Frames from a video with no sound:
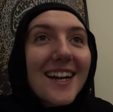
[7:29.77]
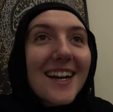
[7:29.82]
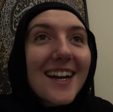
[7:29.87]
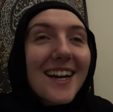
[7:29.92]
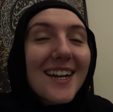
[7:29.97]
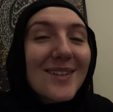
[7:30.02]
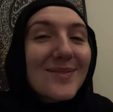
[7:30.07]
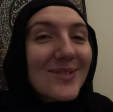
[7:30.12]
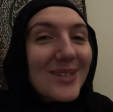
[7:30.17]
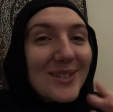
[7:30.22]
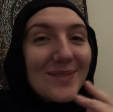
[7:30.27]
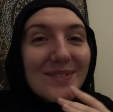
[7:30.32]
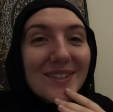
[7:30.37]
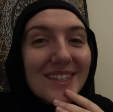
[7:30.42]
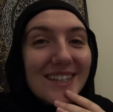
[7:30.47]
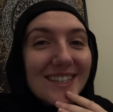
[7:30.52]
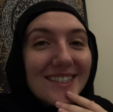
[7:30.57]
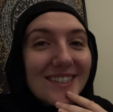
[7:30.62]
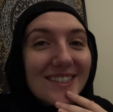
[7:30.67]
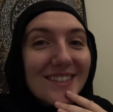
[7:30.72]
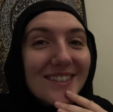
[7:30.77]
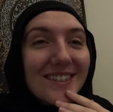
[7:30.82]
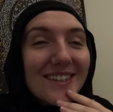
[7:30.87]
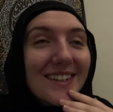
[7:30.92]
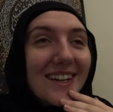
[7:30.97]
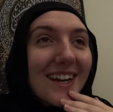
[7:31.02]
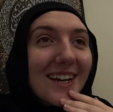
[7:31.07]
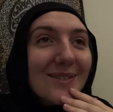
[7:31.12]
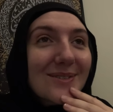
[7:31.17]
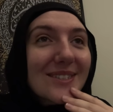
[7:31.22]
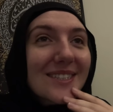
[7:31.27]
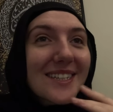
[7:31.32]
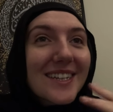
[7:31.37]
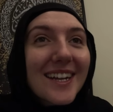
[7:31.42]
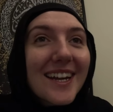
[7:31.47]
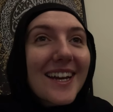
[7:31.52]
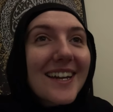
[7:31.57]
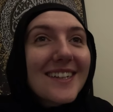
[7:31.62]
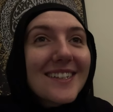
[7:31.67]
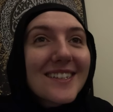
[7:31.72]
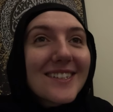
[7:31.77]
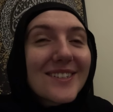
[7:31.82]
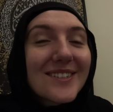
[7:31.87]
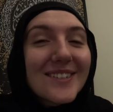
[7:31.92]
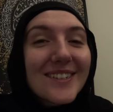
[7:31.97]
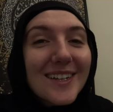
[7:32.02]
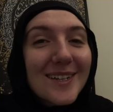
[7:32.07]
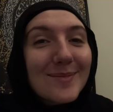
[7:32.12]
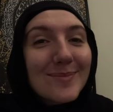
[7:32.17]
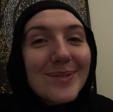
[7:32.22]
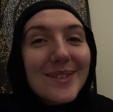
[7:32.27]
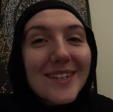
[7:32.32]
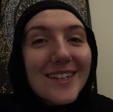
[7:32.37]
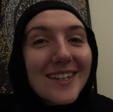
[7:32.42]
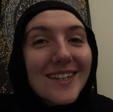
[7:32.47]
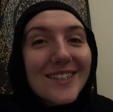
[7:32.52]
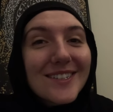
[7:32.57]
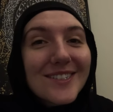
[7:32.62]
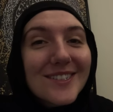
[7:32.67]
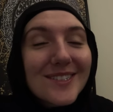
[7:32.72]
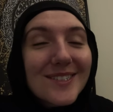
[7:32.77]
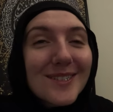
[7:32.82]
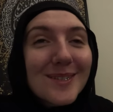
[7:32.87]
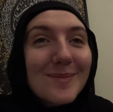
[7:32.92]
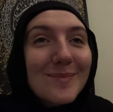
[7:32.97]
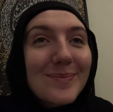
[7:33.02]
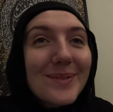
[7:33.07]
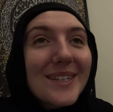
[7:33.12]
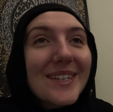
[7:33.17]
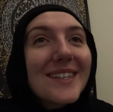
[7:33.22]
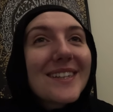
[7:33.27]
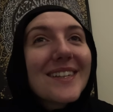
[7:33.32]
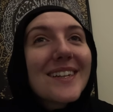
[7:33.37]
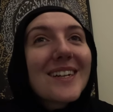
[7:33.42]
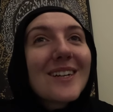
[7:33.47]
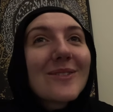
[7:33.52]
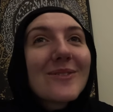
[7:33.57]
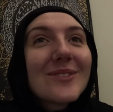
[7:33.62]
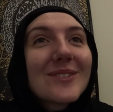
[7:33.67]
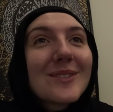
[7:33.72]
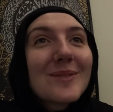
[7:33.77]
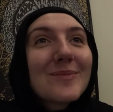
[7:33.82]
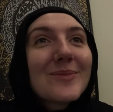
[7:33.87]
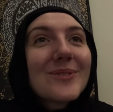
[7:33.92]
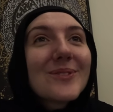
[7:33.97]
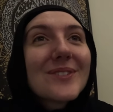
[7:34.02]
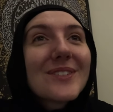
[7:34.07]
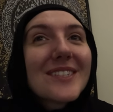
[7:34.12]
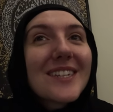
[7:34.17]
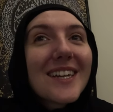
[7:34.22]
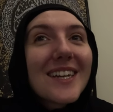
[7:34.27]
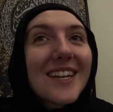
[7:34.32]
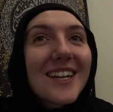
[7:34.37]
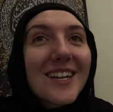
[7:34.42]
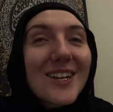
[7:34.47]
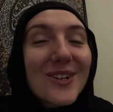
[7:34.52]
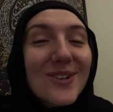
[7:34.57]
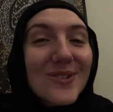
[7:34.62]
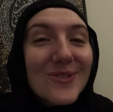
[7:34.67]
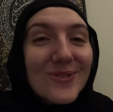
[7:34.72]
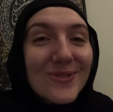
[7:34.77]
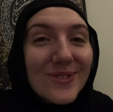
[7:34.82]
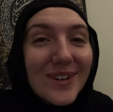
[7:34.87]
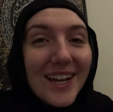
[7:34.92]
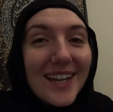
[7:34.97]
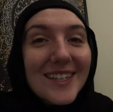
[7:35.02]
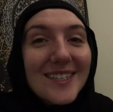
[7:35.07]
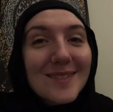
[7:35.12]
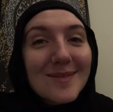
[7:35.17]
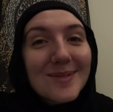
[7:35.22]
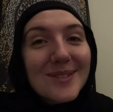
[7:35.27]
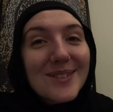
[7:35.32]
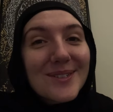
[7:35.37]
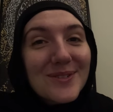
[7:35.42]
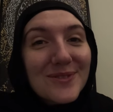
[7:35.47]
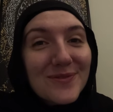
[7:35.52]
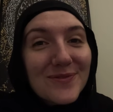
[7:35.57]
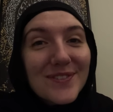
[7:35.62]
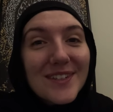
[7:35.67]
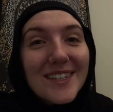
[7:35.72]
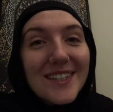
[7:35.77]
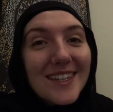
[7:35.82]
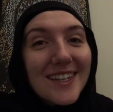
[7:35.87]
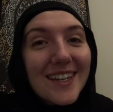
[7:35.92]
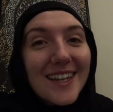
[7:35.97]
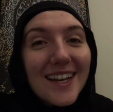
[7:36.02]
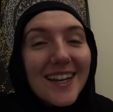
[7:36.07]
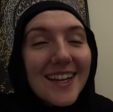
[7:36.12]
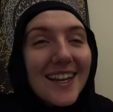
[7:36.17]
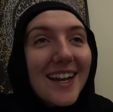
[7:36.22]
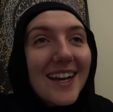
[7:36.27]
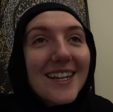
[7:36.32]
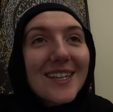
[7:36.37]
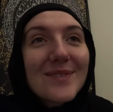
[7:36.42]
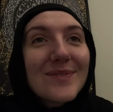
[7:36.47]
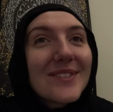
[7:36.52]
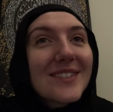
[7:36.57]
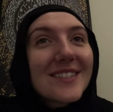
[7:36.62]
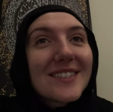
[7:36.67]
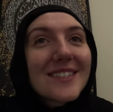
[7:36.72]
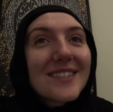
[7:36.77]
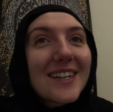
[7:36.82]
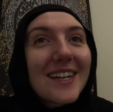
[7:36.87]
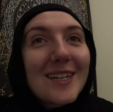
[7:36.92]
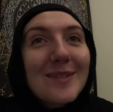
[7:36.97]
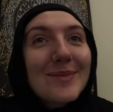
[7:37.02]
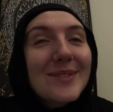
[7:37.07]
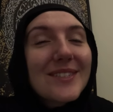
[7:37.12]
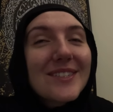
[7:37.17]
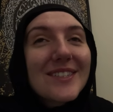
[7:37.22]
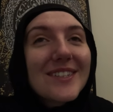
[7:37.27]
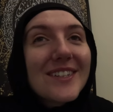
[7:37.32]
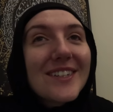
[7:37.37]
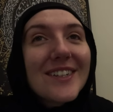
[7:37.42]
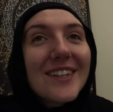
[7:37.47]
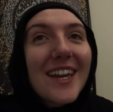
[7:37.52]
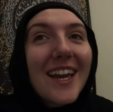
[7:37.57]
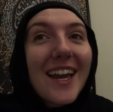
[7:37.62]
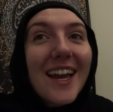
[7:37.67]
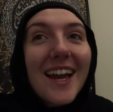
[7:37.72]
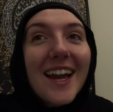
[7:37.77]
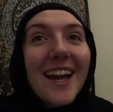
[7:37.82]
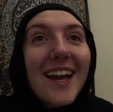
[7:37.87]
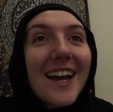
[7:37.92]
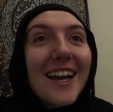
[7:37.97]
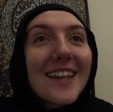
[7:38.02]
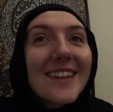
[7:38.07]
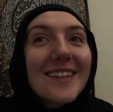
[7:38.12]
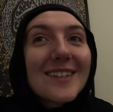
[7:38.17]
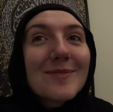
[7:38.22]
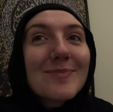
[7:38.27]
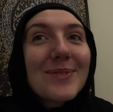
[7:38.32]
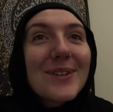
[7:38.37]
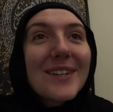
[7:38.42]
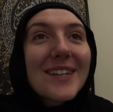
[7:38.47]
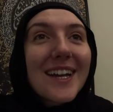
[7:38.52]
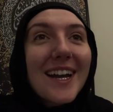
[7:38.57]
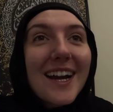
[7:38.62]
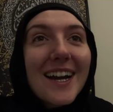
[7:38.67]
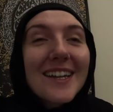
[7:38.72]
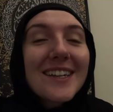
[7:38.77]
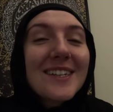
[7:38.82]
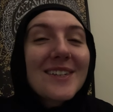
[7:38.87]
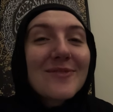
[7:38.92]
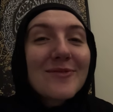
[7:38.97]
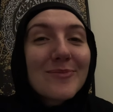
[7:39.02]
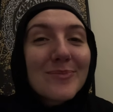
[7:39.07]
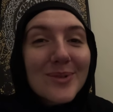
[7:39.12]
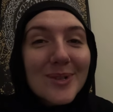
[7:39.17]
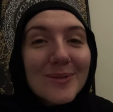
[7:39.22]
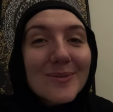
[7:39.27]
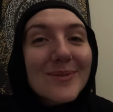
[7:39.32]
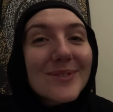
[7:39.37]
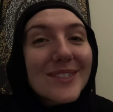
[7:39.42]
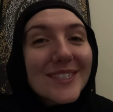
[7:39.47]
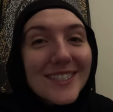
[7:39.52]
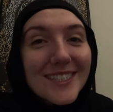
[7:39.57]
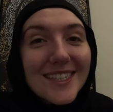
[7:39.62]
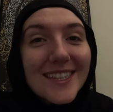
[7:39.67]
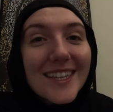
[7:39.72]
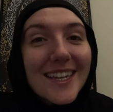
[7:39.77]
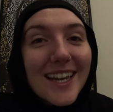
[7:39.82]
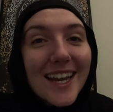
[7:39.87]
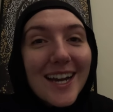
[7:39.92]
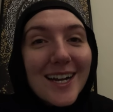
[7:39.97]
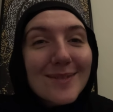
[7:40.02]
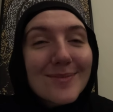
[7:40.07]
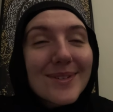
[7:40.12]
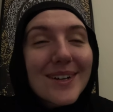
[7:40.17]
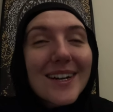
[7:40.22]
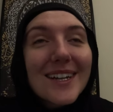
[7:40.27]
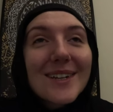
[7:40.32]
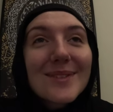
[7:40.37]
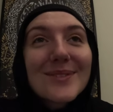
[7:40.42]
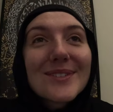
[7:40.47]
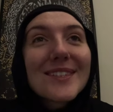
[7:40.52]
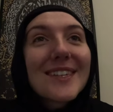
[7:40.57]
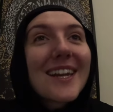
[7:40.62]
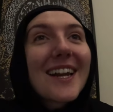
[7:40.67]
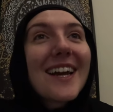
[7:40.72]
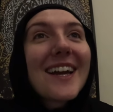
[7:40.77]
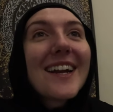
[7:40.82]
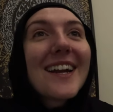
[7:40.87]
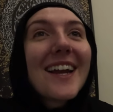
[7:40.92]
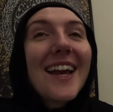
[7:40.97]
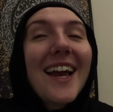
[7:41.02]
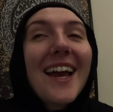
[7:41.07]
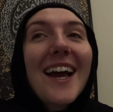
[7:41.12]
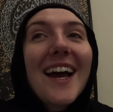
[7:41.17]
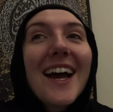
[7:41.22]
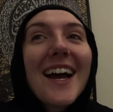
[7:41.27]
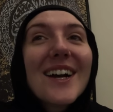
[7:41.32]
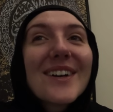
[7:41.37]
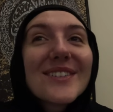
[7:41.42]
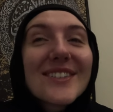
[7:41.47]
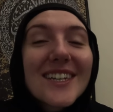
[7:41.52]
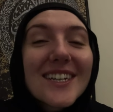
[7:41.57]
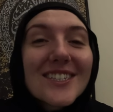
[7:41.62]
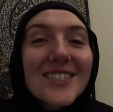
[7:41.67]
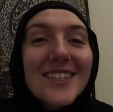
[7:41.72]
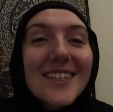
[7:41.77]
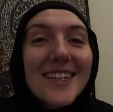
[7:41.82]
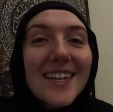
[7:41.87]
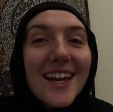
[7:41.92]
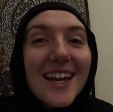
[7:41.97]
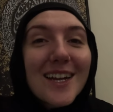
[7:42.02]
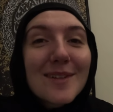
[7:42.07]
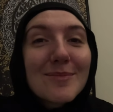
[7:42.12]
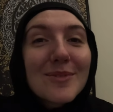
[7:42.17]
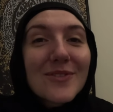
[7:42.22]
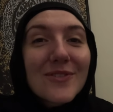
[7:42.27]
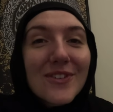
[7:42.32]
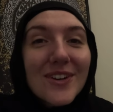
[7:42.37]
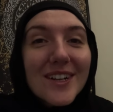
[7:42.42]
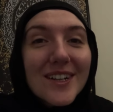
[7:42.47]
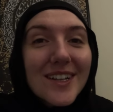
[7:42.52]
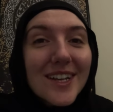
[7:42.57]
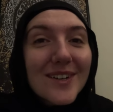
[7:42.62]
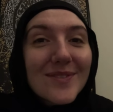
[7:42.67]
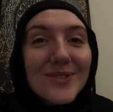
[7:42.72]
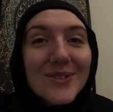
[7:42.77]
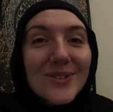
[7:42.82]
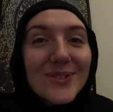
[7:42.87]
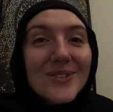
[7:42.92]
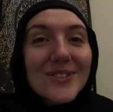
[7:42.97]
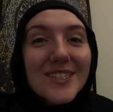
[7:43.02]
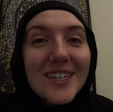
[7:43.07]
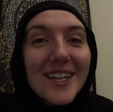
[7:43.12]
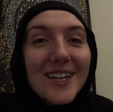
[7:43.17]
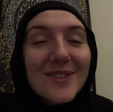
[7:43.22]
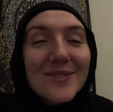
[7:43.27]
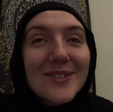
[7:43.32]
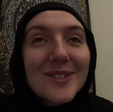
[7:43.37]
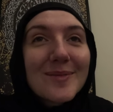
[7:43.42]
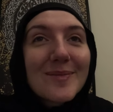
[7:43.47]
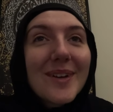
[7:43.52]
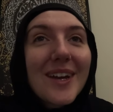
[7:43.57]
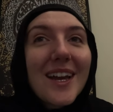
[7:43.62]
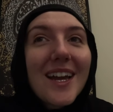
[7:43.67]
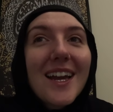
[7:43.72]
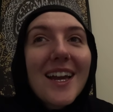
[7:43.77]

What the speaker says: I am not even kidding you, I was crying through that prayer. Just to be there, it was the most incredible feeling. I can't even describe it to you. At this point, I hadn't even probably seen the Kaaba and I was crying. I was actually crying before I left the hotel room.